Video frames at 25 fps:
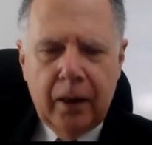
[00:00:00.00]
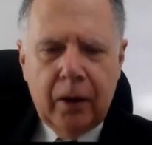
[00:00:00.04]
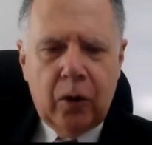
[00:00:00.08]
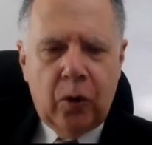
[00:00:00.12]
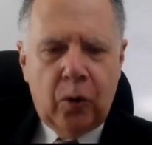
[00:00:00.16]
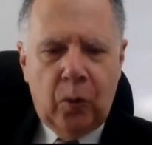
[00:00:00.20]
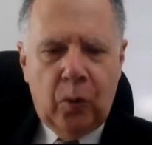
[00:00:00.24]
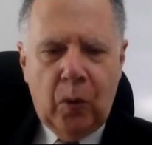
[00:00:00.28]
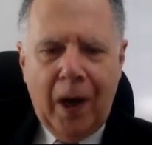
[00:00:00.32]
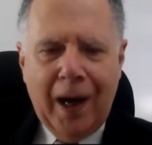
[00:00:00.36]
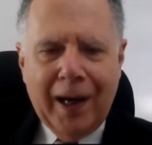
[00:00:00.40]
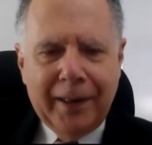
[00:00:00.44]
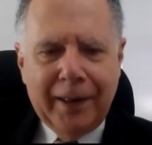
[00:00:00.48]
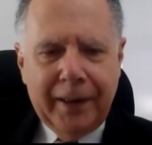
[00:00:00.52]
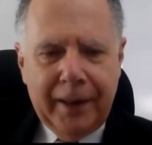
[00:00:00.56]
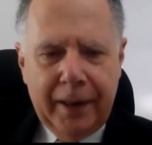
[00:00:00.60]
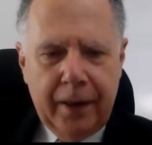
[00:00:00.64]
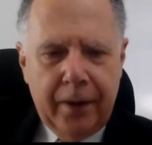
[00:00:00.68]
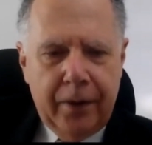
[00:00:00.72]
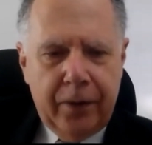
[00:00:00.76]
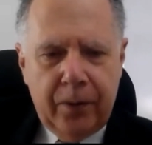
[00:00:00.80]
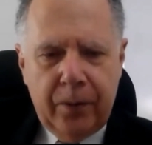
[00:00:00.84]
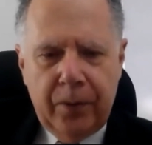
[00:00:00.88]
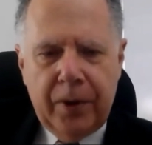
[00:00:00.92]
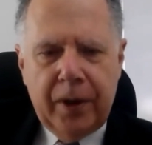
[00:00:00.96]

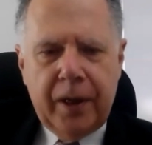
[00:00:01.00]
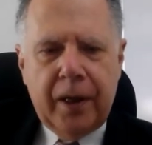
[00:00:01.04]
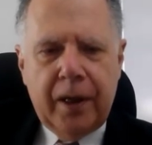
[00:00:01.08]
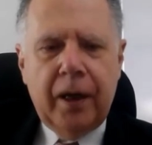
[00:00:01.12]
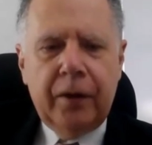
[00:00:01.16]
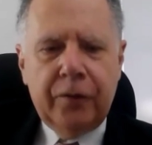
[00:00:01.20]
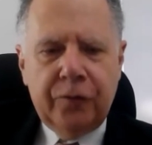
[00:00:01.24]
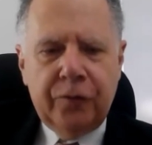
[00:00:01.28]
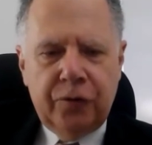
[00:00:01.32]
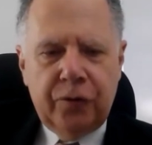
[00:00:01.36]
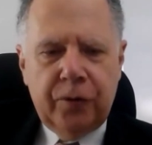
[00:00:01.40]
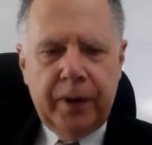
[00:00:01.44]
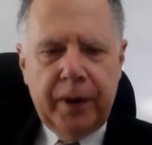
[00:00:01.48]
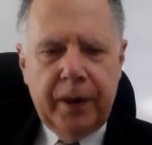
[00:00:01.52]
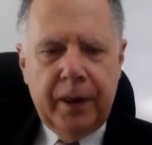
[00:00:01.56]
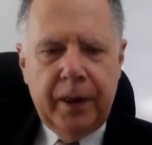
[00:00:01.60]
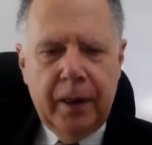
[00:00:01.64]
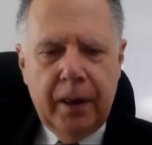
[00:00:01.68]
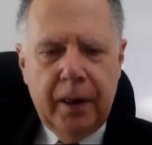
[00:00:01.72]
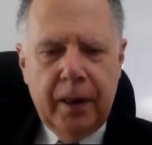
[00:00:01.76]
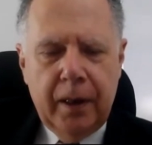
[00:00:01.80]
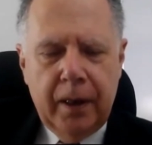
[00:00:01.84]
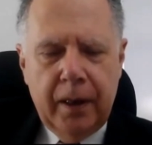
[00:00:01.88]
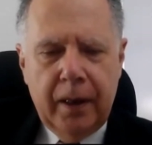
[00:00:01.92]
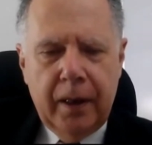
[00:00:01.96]
grinding through the country,
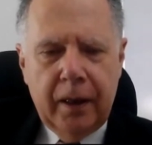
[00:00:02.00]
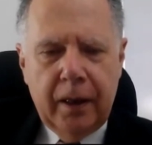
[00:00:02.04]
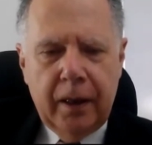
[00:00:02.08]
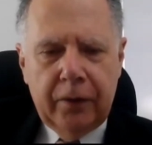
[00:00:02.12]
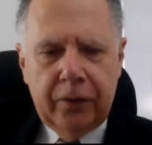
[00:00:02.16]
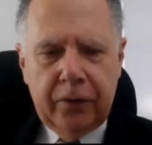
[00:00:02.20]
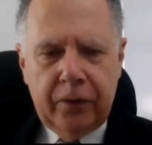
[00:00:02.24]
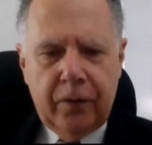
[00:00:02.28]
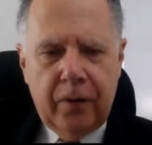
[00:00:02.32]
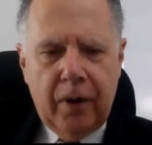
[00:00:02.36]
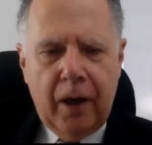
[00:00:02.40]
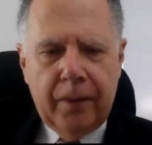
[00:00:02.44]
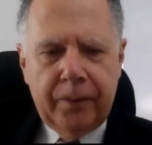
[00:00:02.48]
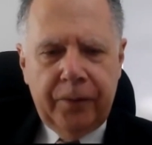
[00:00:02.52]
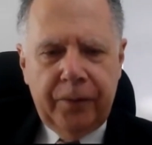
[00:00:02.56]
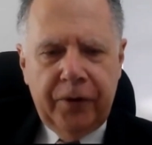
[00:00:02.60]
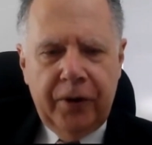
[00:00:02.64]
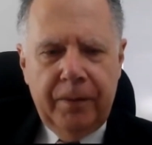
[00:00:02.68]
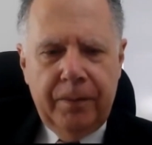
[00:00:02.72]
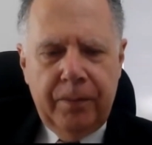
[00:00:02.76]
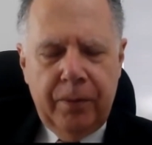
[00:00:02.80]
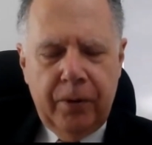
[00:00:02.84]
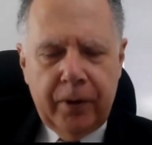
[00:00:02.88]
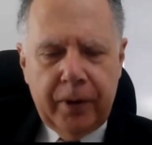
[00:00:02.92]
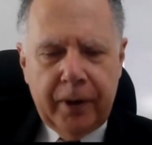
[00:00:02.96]
as
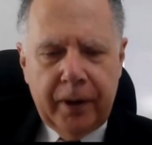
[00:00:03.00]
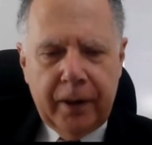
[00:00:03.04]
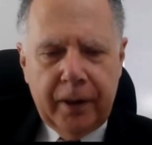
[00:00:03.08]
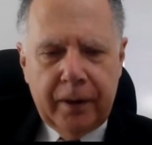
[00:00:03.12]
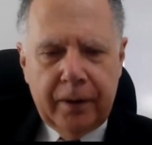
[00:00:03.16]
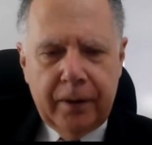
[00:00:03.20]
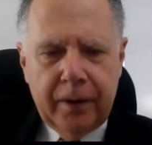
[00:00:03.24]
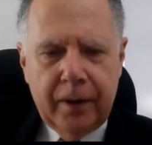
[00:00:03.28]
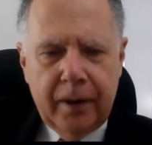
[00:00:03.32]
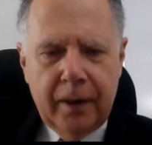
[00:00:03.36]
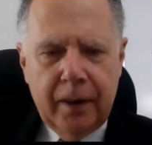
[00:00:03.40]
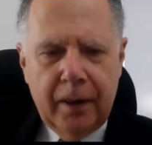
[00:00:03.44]
Cropsey put it,